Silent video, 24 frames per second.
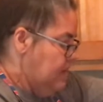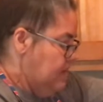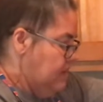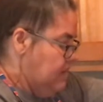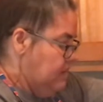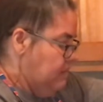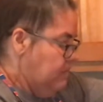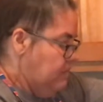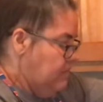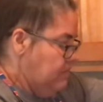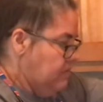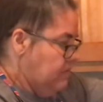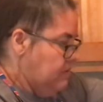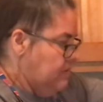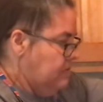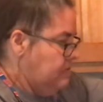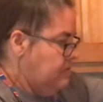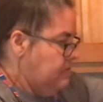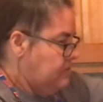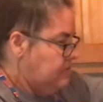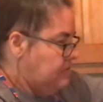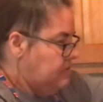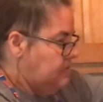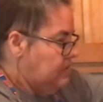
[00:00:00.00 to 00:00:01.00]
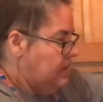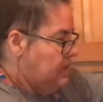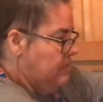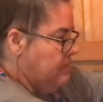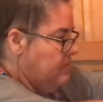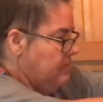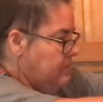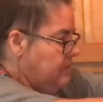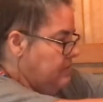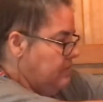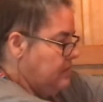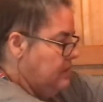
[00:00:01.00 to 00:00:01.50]
when you're on the
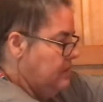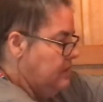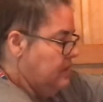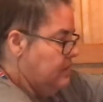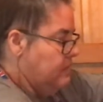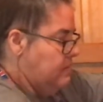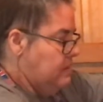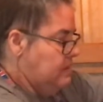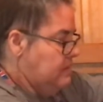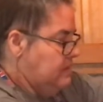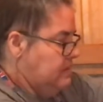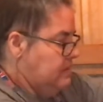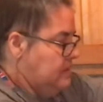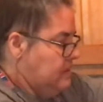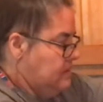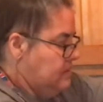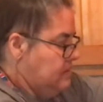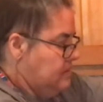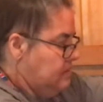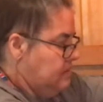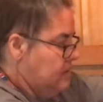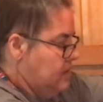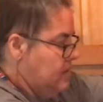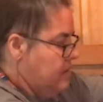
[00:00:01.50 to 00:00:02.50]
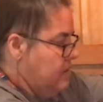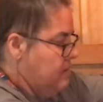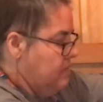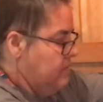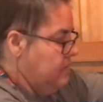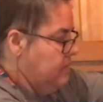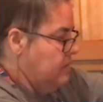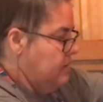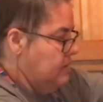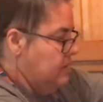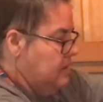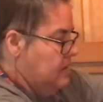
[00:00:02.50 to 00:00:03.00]
stove. When it's on the stove,
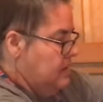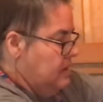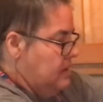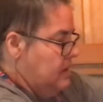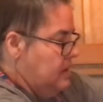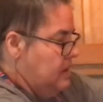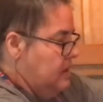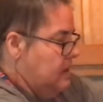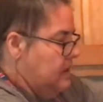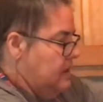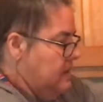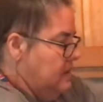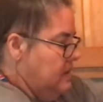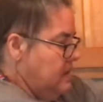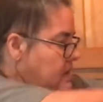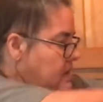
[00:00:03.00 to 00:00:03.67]
and